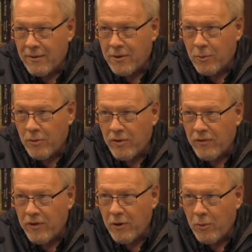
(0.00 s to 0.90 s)
really
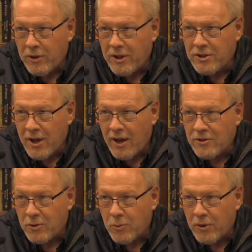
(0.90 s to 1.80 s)
feel what these
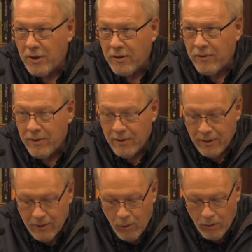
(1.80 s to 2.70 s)
guys are really
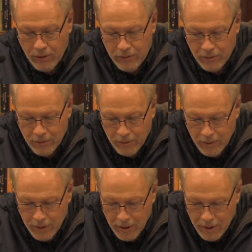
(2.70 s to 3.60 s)
going through.
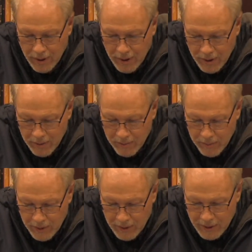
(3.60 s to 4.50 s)

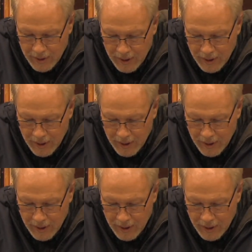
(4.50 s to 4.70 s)
But